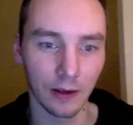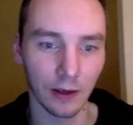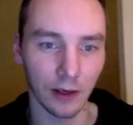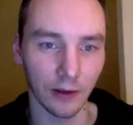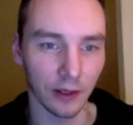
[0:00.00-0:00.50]

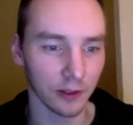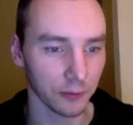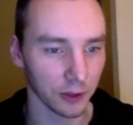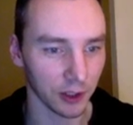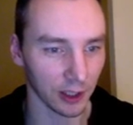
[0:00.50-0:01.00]
And then I just
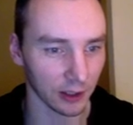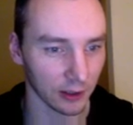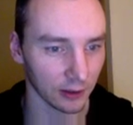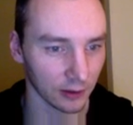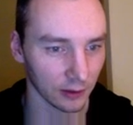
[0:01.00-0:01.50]
want to check
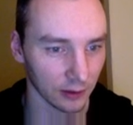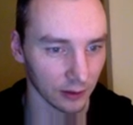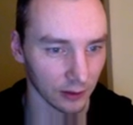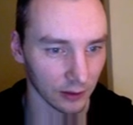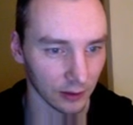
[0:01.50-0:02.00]

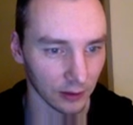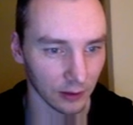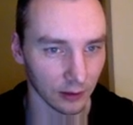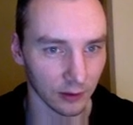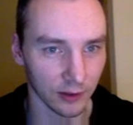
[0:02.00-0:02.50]

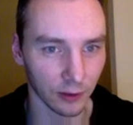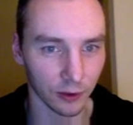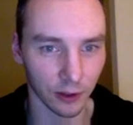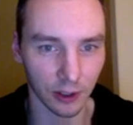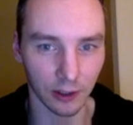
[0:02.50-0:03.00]
the single
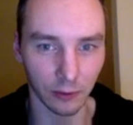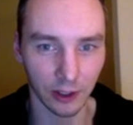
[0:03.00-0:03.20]
shot gun, when it's